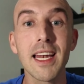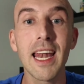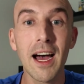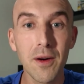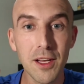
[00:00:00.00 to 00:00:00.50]
and
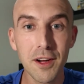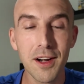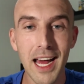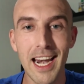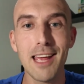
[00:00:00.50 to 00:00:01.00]
now
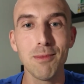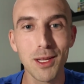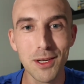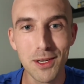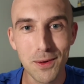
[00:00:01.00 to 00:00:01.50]
you're not able
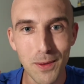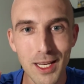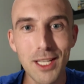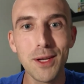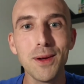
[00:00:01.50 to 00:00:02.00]
to do
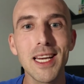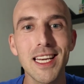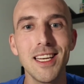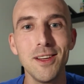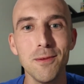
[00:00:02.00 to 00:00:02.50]
what you
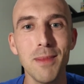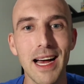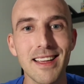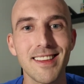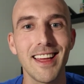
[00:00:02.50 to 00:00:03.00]
need to do
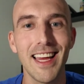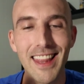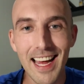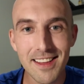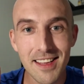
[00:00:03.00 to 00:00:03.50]
best,
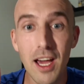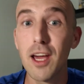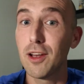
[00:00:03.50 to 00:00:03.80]
and that's